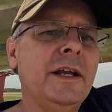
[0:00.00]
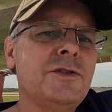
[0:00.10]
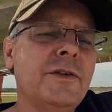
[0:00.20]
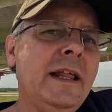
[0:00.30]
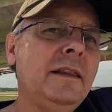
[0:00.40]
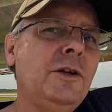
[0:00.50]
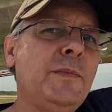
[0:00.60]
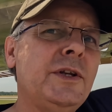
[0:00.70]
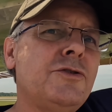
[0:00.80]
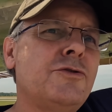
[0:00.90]
And so that little
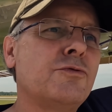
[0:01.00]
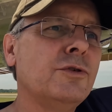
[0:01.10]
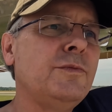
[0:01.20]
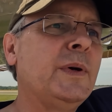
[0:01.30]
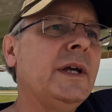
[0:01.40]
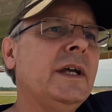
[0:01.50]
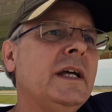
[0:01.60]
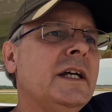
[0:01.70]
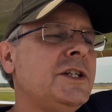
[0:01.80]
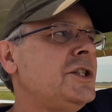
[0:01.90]
bit of droop
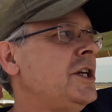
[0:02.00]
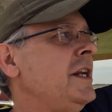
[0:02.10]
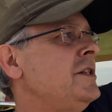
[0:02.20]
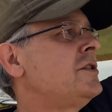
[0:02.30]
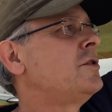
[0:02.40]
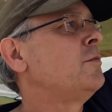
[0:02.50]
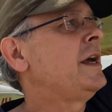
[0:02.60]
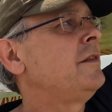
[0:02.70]
changes the way